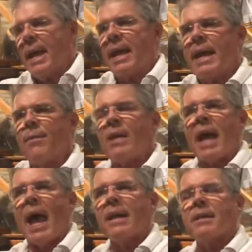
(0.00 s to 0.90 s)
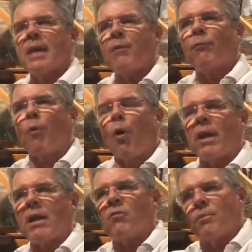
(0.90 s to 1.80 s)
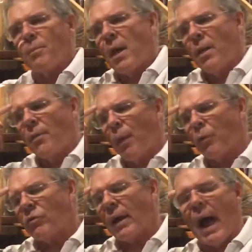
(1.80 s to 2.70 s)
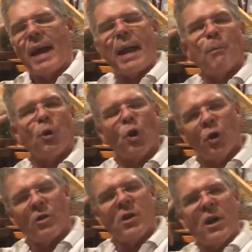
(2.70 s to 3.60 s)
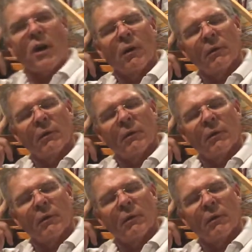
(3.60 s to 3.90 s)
In the 1840s, there was a guy named Goodyear